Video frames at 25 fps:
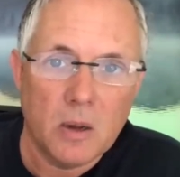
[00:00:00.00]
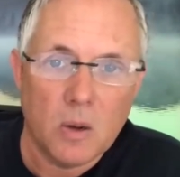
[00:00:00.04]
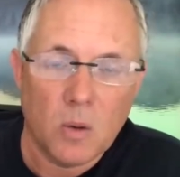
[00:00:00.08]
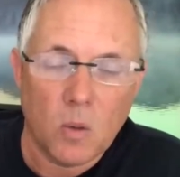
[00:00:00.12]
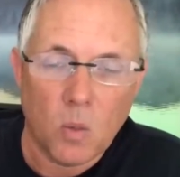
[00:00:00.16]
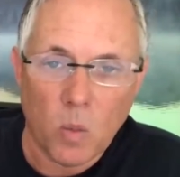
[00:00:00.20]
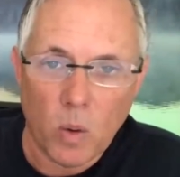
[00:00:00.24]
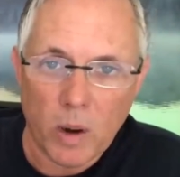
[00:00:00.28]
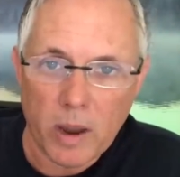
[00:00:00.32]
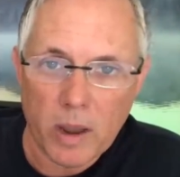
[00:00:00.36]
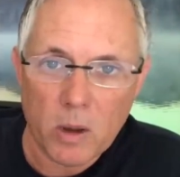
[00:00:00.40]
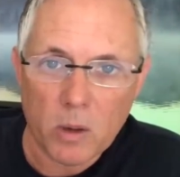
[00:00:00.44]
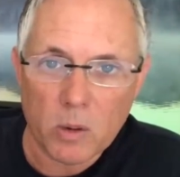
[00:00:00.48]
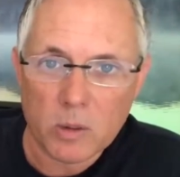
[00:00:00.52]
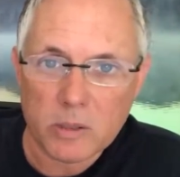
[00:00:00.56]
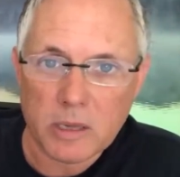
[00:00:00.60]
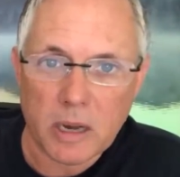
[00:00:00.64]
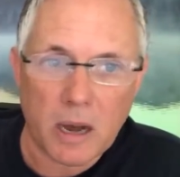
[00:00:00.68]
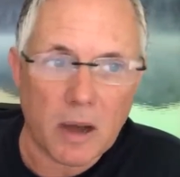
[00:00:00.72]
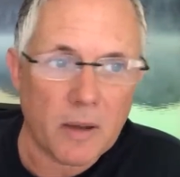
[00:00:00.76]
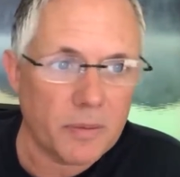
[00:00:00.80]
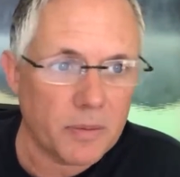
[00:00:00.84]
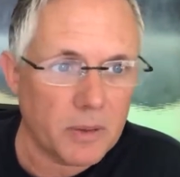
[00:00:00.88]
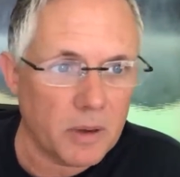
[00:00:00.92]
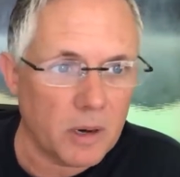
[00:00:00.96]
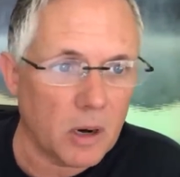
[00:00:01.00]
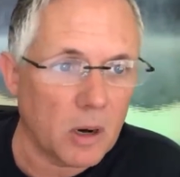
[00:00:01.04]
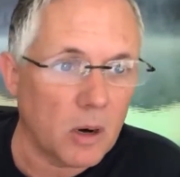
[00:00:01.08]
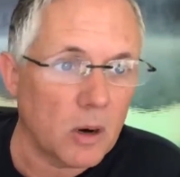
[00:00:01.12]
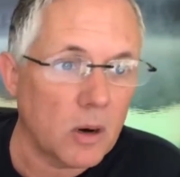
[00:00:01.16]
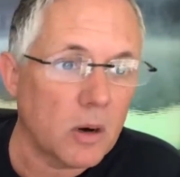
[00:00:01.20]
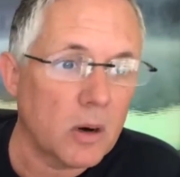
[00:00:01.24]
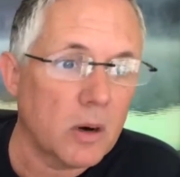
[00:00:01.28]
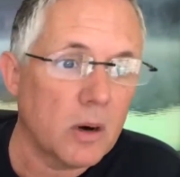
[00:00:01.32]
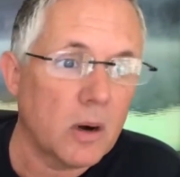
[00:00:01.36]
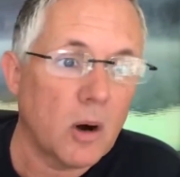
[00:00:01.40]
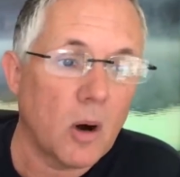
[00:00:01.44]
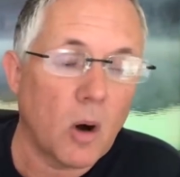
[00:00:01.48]
whales out
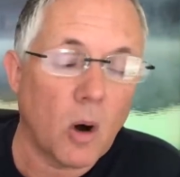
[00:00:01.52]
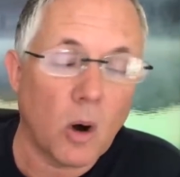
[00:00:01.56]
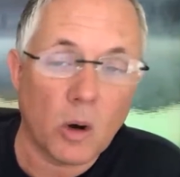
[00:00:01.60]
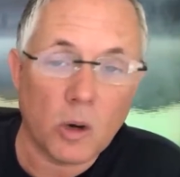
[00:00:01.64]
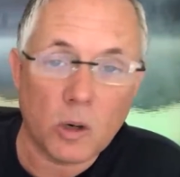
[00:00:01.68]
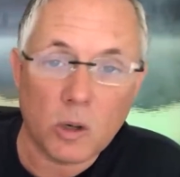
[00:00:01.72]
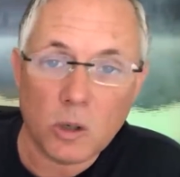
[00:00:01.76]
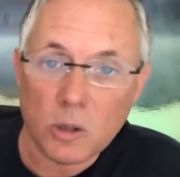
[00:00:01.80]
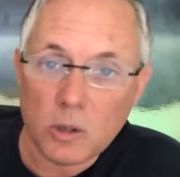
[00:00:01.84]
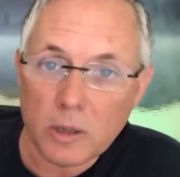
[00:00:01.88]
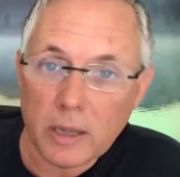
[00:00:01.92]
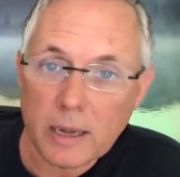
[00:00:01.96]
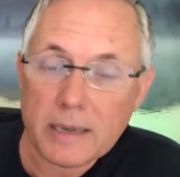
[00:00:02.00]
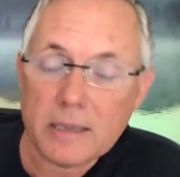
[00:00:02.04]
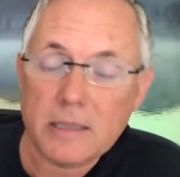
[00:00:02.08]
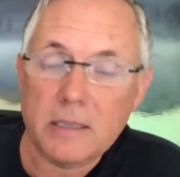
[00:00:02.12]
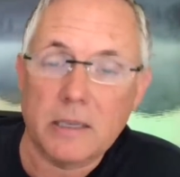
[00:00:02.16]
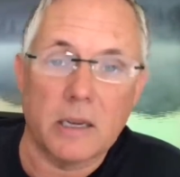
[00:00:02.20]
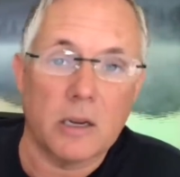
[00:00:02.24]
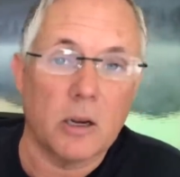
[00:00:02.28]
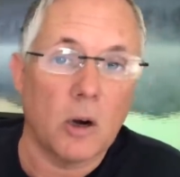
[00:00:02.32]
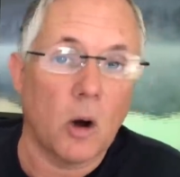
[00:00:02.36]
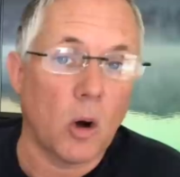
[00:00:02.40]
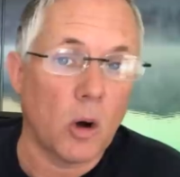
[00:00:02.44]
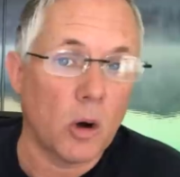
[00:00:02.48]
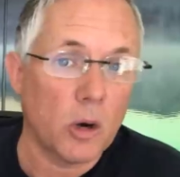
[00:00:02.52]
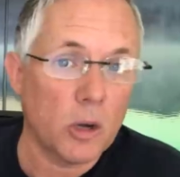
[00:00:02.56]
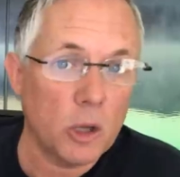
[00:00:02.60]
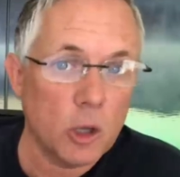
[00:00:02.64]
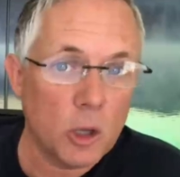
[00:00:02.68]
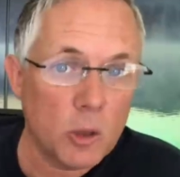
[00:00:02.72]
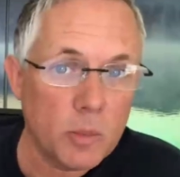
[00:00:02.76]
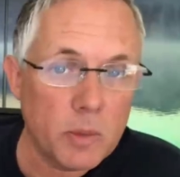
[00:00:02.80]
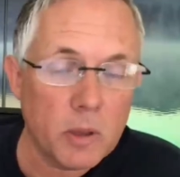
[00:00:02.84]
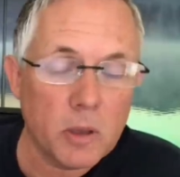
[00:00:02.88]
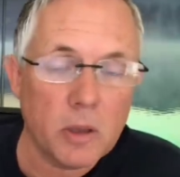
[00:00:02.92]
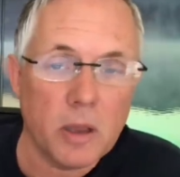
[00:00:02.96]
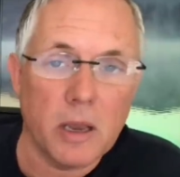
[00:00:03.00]
there are collecting, are
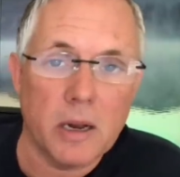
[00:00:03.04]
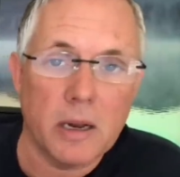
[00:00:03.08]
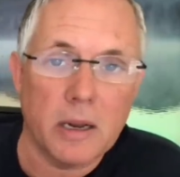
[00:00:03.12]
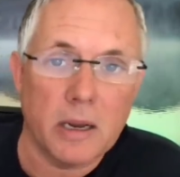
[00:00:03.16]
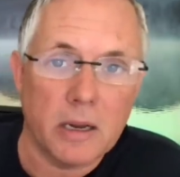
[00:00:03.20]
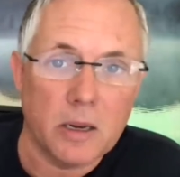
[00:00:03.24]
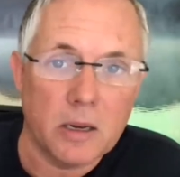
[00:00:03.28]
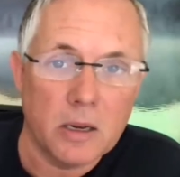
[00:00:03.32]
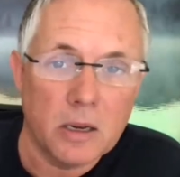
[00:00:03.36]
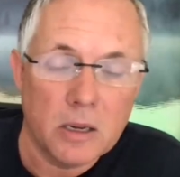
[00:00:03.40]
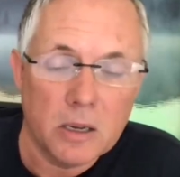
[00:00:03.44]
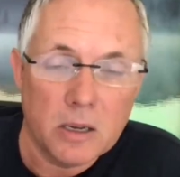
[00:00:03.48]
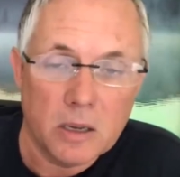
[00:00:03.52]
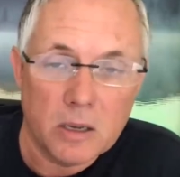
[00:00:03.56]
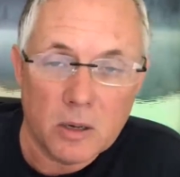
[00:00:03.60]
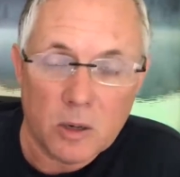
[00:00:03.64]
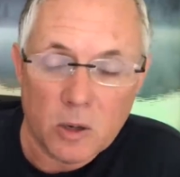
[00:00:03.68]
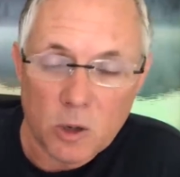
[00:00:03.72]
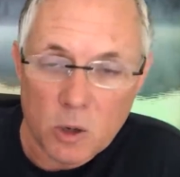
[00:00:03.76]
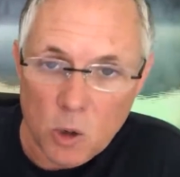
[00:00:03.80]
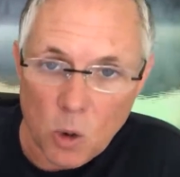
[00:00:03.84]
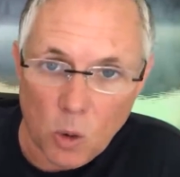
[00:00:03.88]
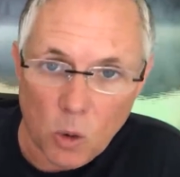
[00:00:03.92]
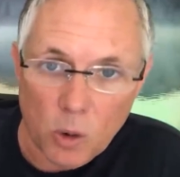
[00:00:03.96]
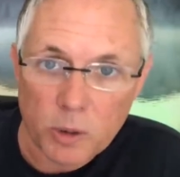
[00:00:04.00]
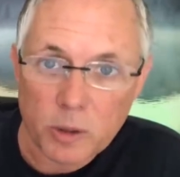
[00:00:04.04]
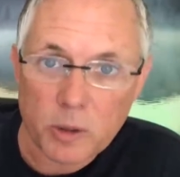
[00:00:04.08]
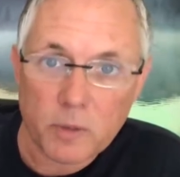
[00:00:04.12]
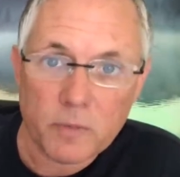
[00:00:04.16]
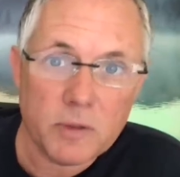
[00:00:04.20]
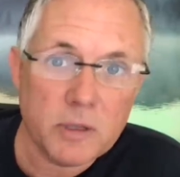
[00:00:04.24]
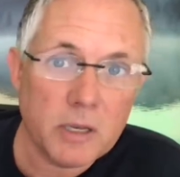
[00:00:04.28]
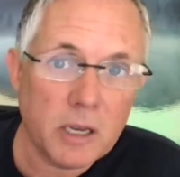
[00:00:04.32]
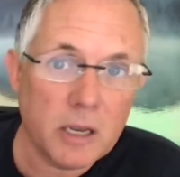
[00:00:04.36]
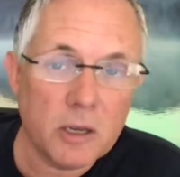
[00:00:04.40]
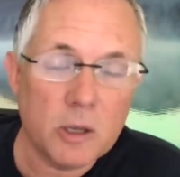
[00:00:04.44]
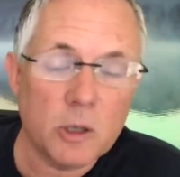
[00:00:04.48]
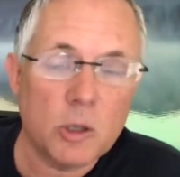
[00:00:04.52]
accumulating north of
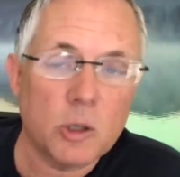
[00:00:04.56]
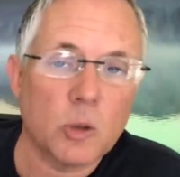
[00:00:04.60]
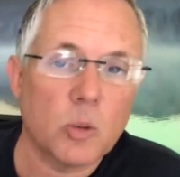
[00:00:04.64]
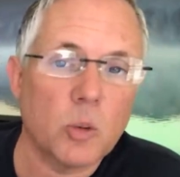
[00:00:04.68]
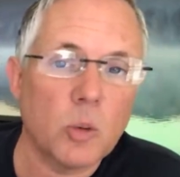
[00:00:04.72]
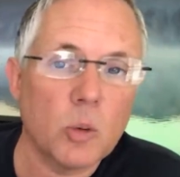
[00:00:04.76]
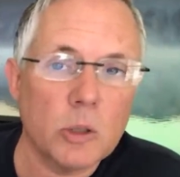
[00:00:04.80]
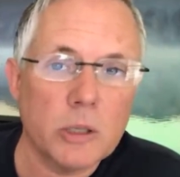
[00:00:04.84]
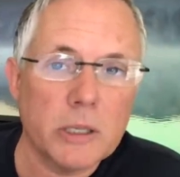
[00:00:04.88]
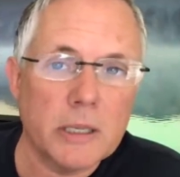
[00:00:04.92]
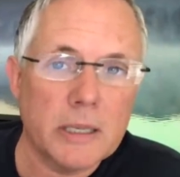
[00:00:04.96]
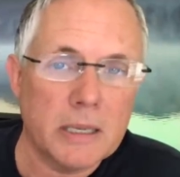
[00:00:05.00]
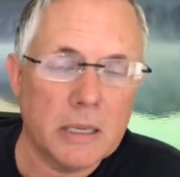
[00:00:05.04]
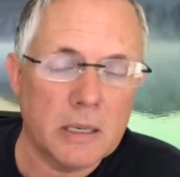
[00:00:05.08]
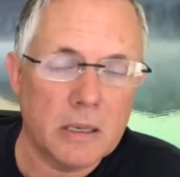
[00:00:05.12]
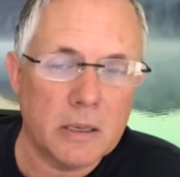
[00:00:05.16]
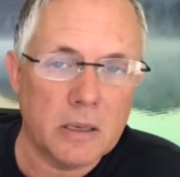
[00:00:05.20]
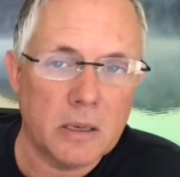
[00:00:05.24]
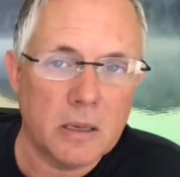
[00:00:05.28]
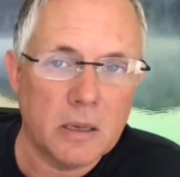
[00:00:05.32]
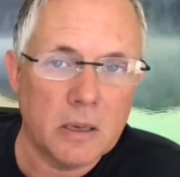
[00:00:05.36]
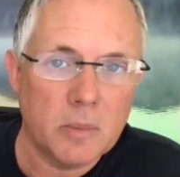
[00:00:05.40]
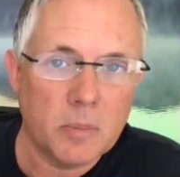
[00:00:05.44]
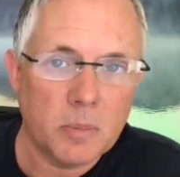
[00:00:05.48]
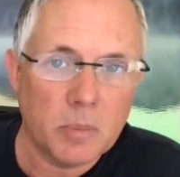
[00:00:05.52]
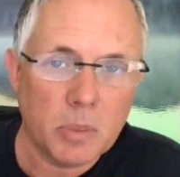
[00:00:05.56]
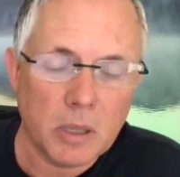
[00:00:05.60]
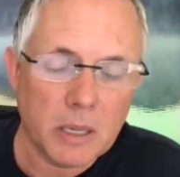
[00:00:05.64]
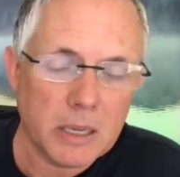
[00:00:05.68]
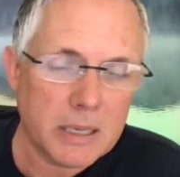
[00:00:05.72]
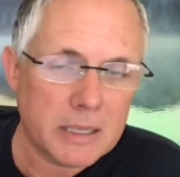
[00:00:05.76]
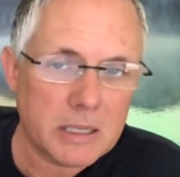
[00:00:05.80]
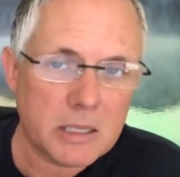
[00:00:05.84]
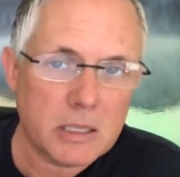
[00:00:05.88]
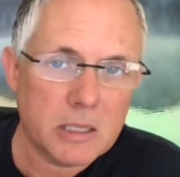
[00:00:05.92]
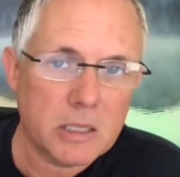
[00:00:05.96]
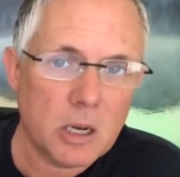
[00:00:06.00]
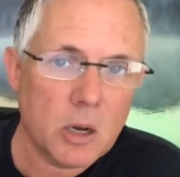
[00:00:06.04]
10 trillion
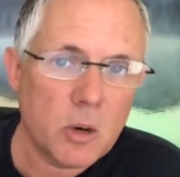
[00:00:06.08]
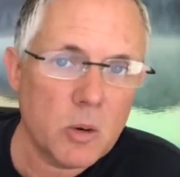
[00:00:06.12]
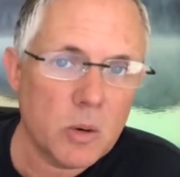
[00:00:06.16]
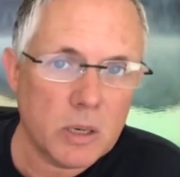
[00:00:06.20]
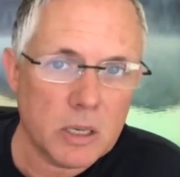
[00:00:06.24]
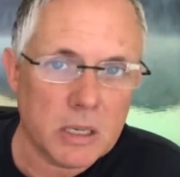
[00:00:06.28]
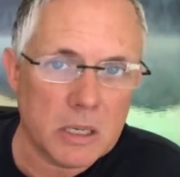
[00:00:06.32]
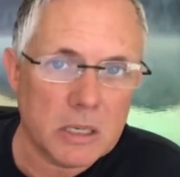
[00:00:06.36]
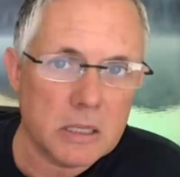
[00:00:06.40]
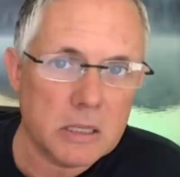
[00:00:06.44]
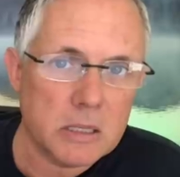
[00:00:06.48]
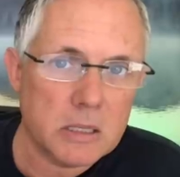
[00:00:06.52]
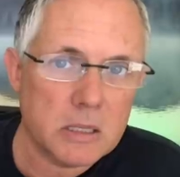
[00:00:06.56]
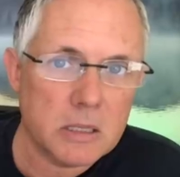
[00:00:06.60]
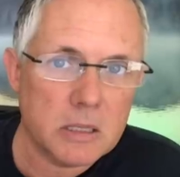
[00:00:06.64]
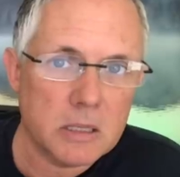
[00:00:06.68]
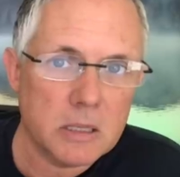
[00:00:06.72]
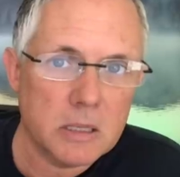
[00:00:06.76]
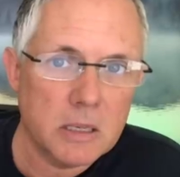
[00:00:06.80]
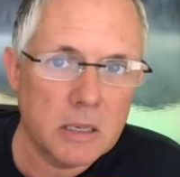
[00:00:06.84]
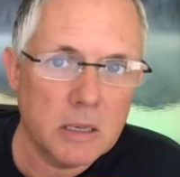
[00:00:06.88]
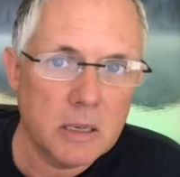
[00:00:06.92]
plus tokens